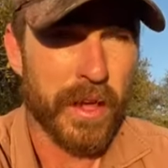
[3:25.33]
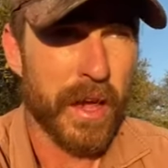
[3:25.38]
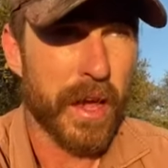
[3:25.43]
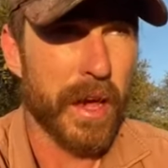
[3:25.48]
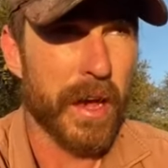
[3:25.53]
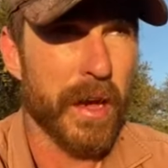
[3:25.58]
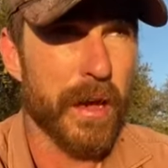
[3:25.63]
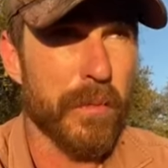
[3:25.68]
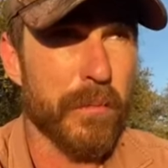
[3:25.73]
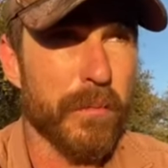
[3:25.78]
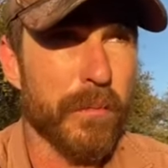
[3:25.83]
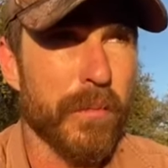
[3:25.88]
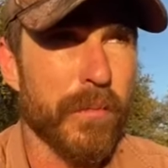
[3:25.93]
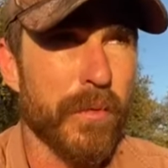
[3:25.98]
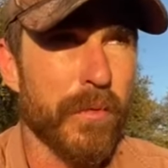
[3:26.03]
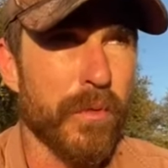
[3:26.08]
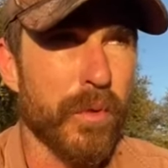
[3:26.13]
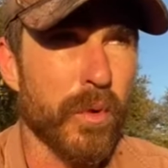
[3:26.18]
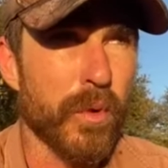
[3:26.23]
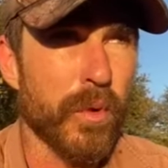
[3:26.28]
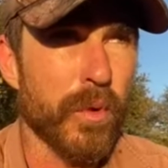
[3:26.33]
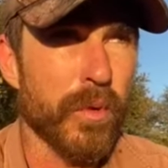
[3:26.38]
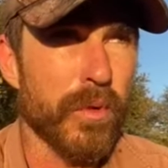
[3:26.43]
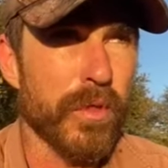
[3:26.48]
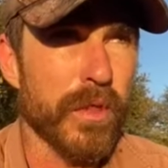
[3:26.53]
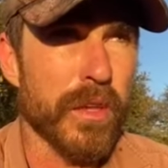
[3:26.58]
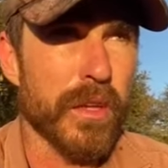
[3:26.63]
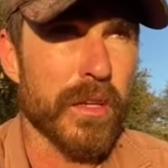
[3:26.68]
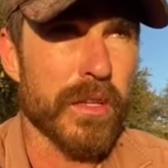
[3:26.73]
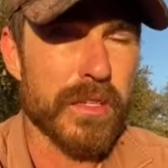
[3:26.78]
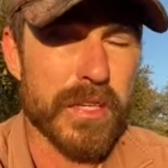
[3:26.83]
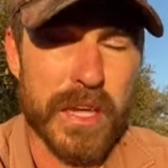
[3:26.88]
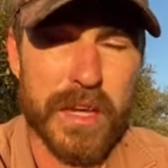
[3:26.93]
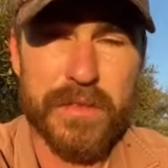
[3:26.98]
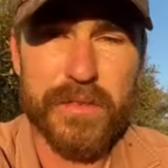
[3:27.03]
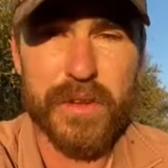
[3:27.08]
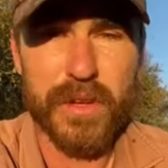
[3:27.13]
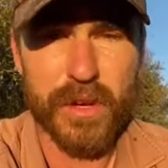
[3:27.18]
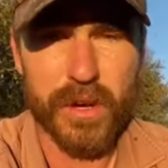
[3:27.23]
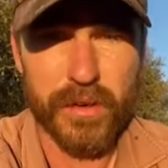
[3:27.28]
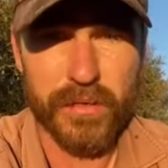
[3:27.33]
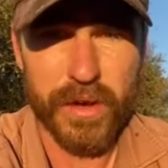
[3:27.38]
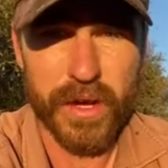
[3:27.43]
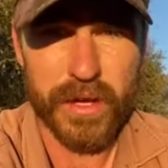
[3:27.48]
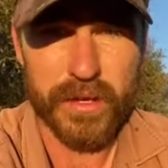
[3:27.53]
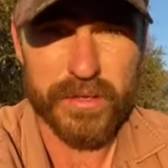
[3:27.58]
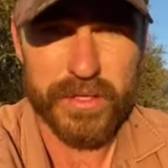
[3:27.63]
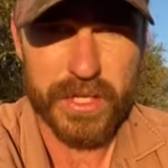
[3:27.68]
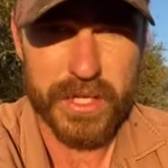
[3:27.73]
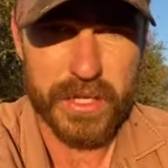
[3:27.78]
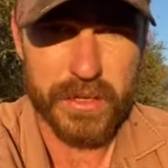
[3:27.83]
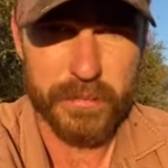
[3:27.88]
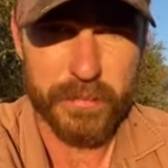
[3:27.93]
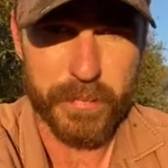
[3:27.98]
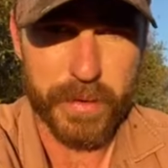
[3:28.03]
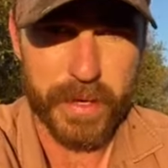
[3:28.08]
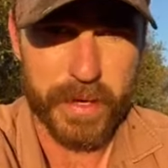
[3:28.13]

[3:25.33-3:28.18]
um, for the safety of our team.